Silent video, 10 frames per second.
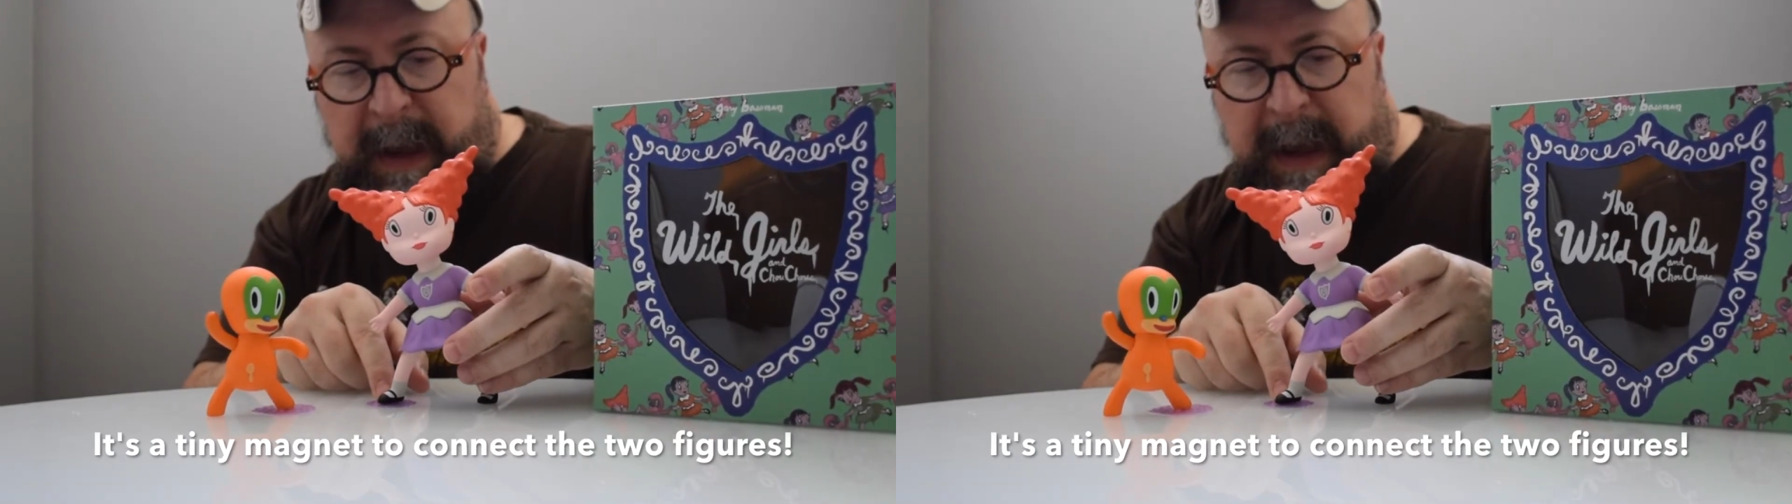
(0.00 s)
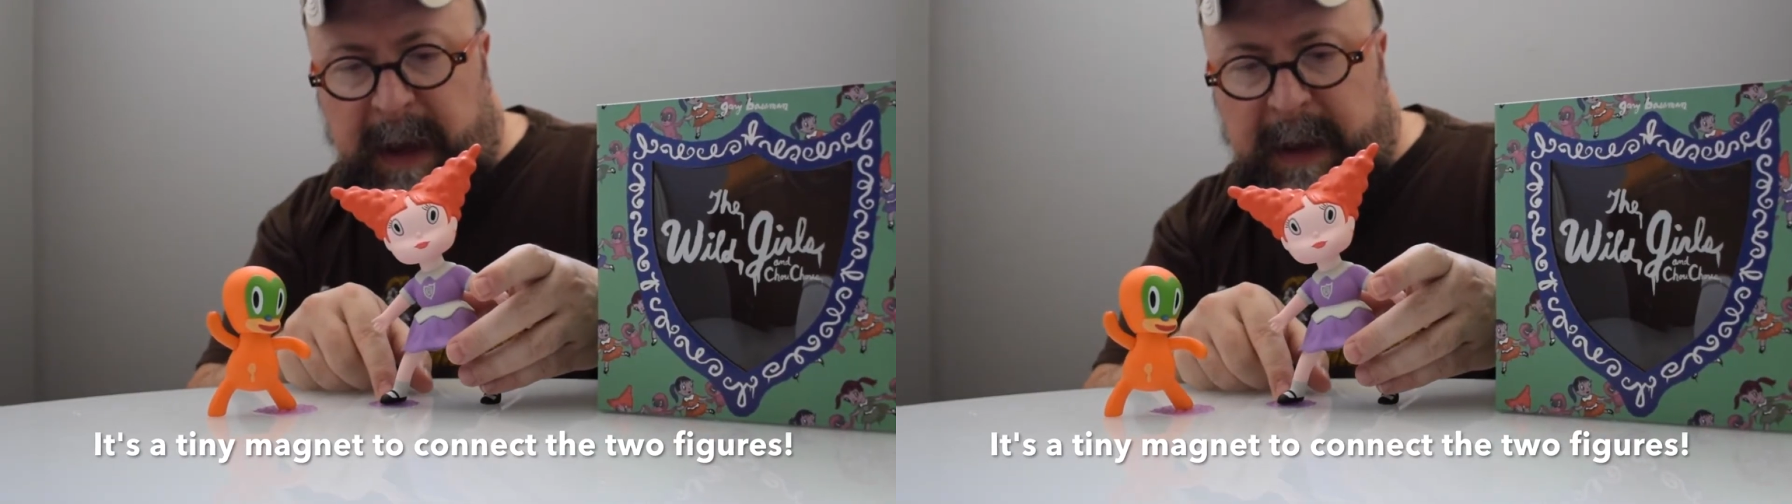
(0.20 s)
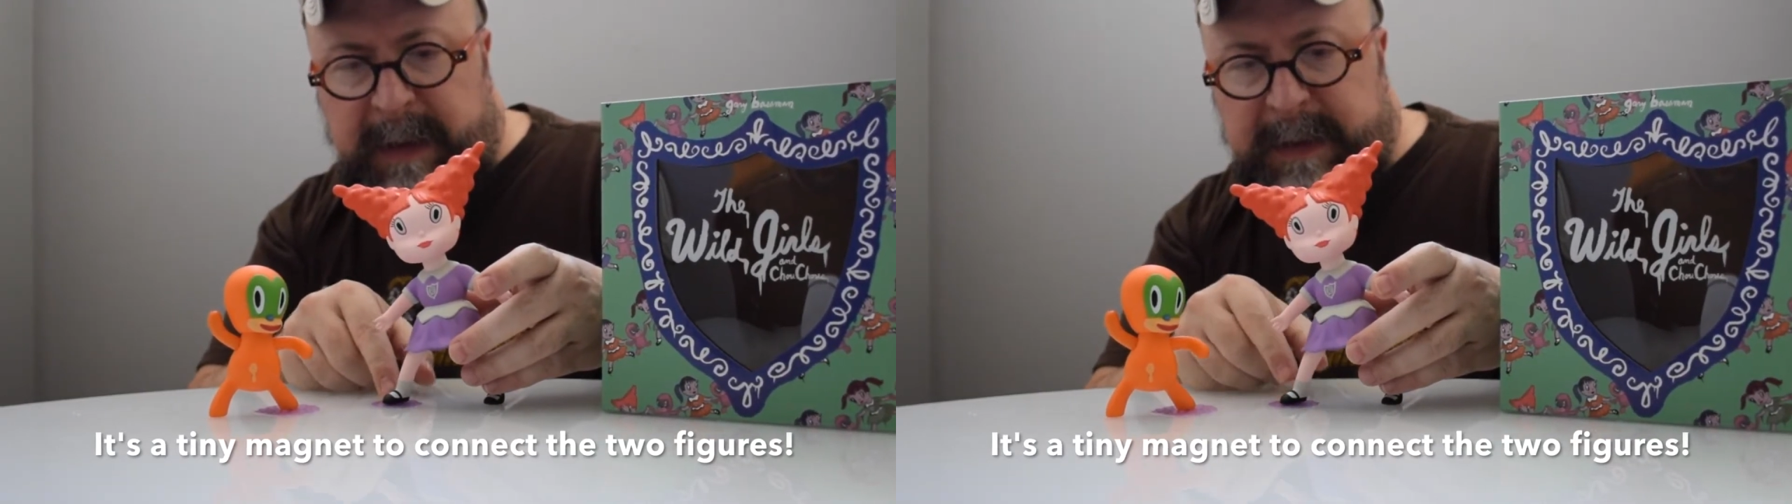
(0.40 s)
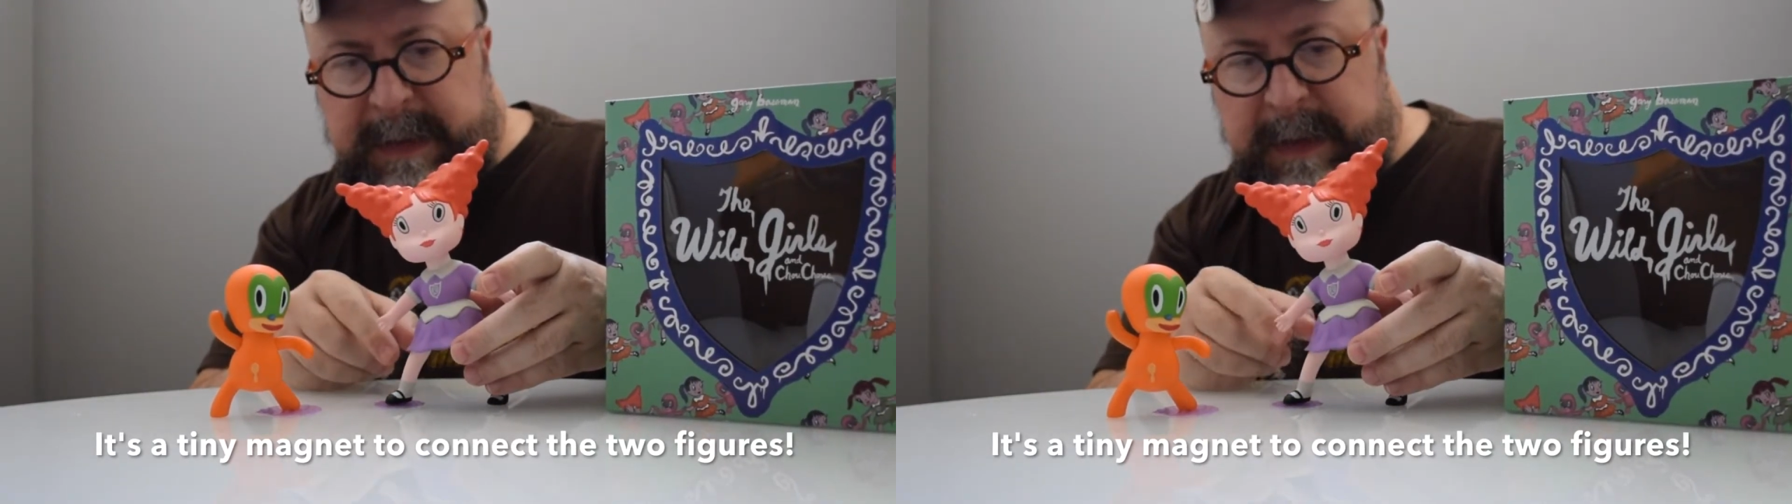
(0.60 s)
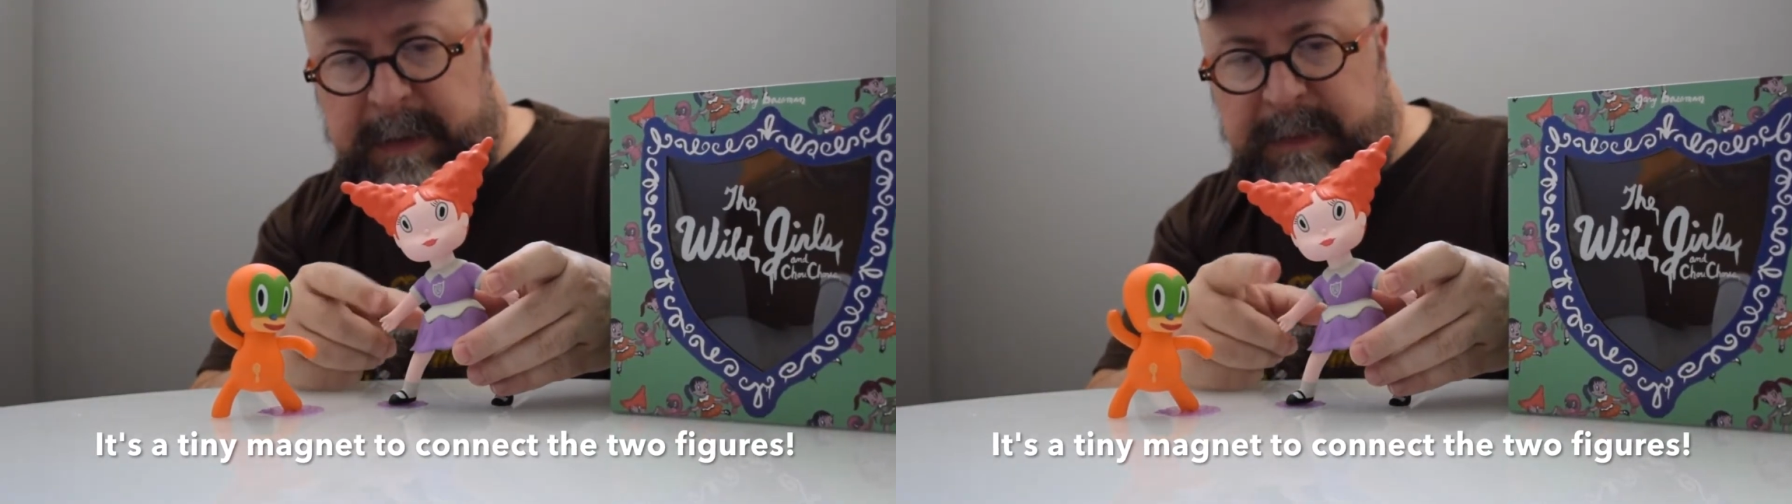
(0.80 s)
And
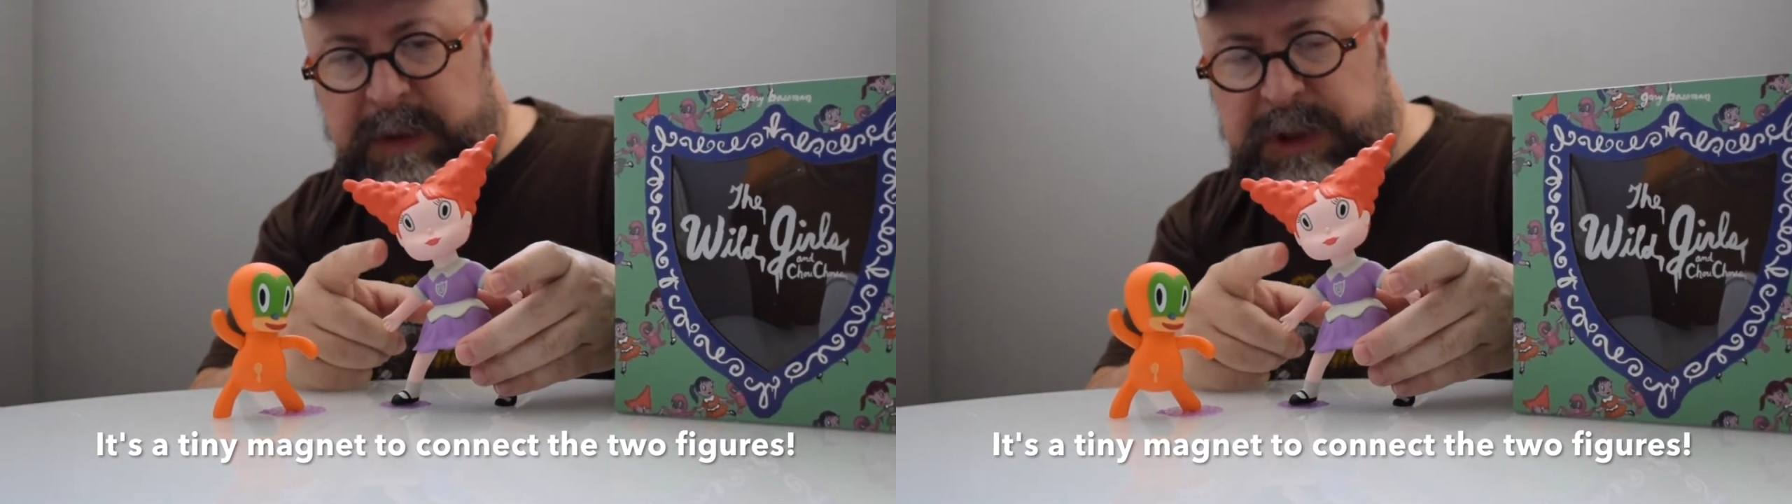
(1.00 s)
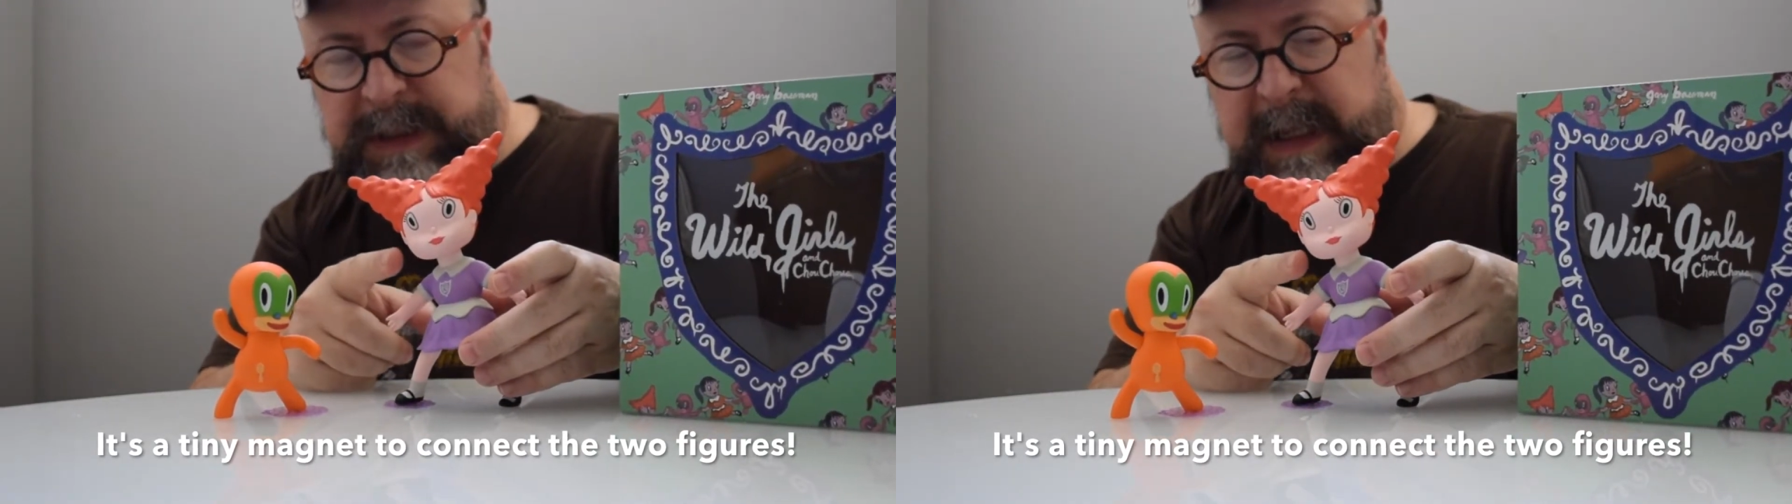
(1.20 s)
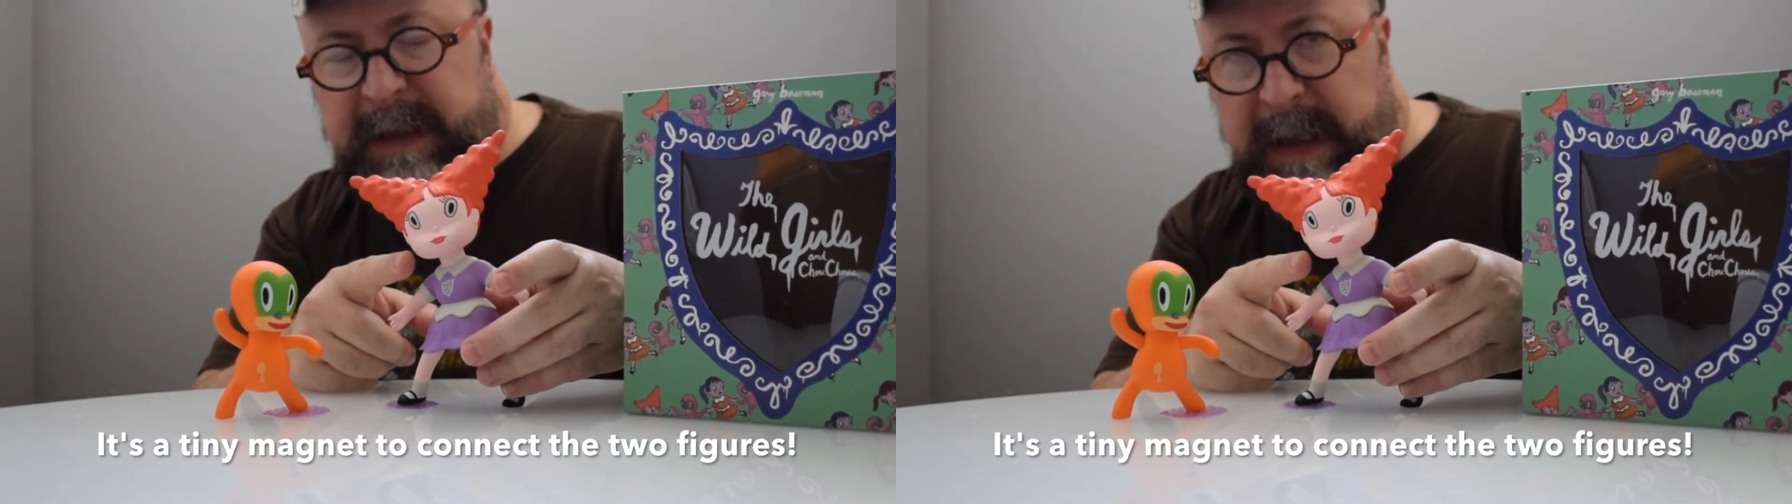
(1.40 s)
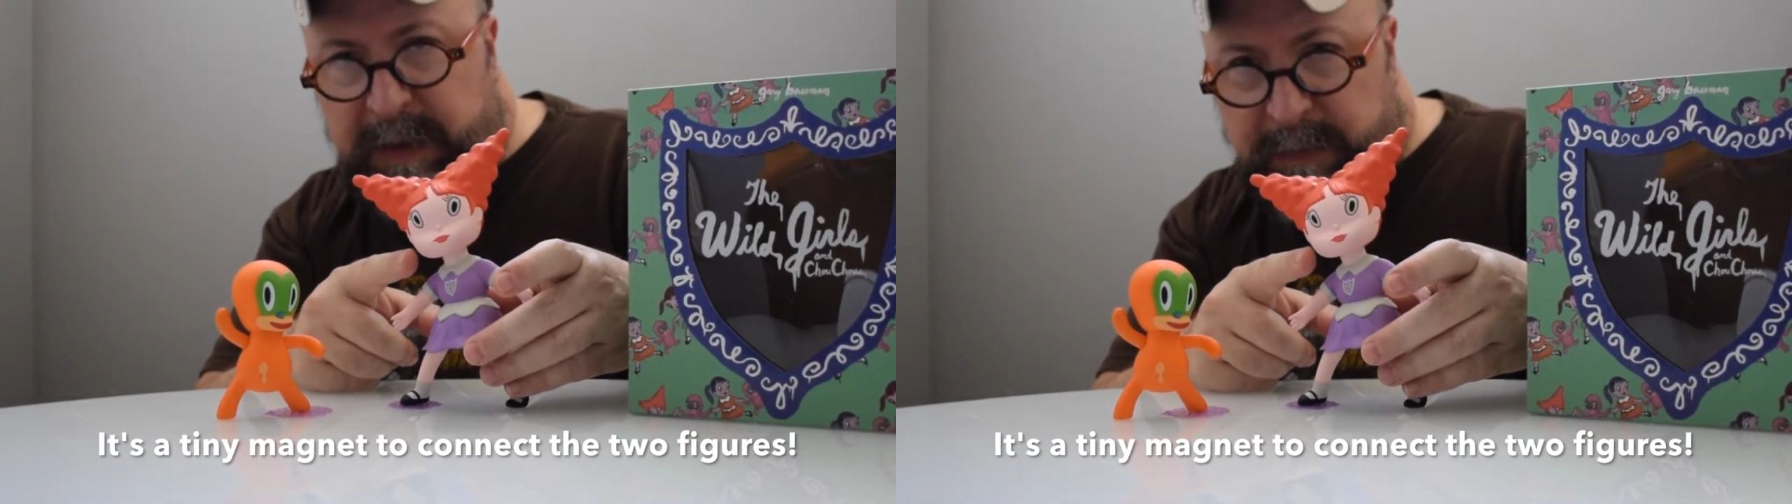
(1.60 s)
uh, she's got that